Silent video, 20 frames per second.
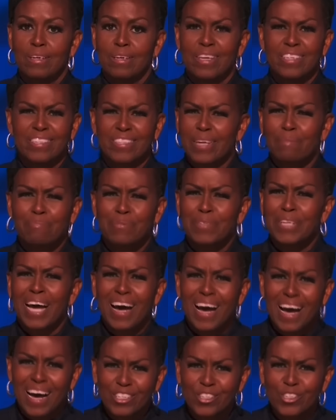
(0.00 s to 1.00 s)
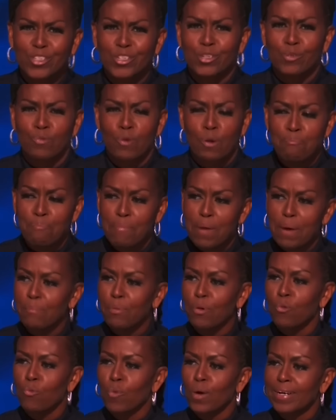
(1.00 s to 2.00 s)
It's up to us to
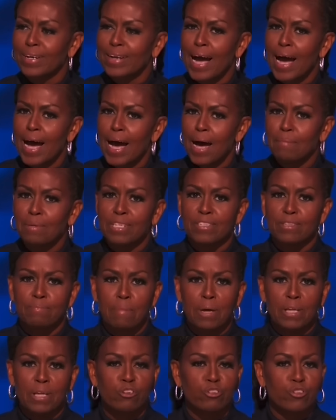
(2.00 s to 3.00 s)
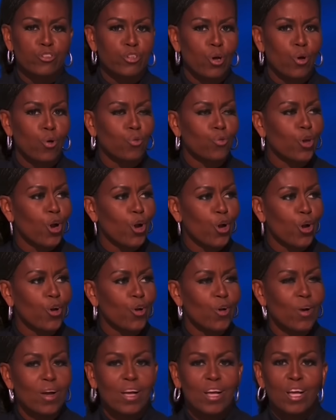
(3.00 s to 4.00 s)
remember what Kamala's mother told
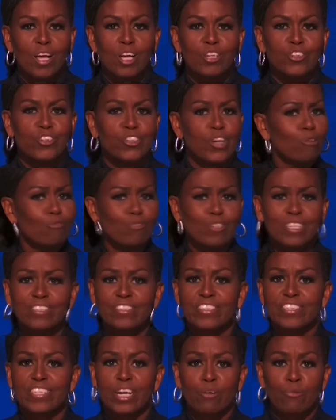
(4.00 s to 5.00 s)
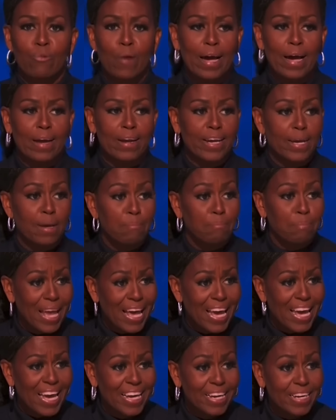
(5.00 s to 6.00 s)
her. Don't just sit around and
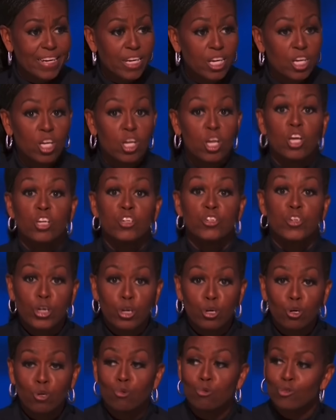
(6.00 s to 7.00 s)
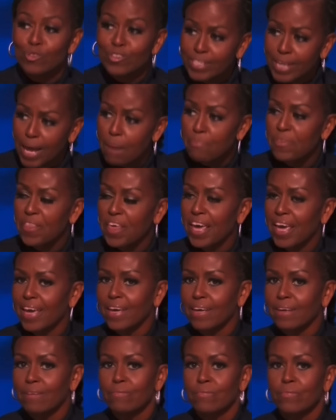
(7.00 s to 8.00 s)
complain. Do
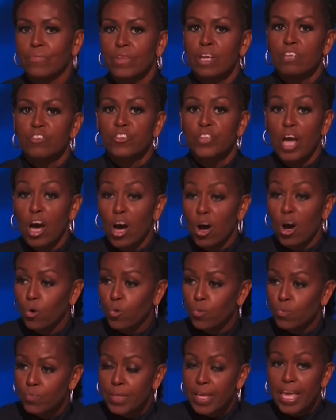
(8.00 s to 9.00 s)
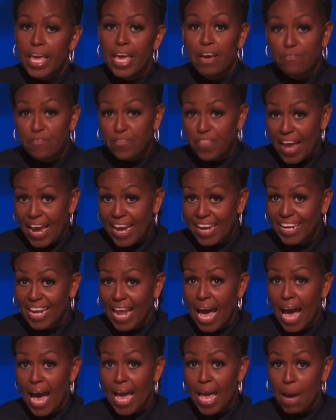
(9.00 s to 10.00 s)
something. So if they
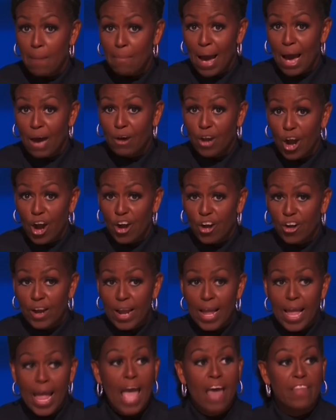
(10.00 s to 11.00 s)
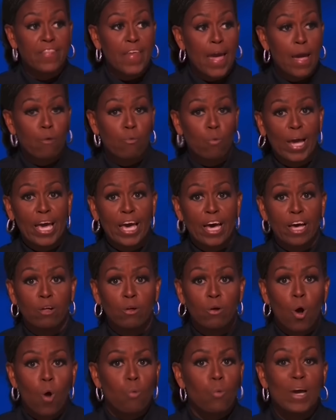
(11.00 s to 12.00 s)
lie about her, and they will,
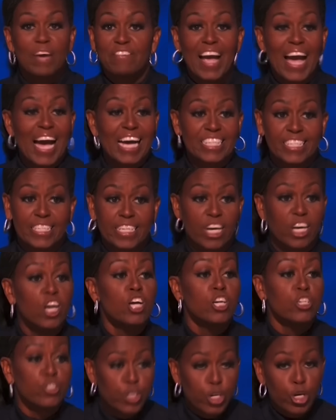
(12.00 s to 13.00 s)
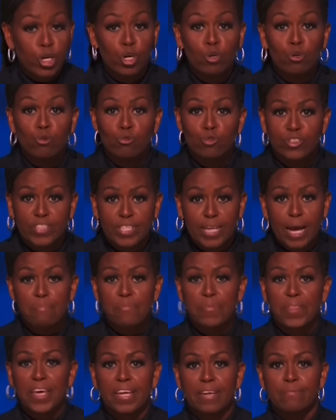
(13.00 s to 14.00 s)
we've got to do
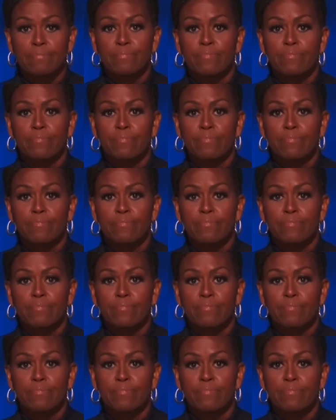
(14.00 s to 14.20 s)
something.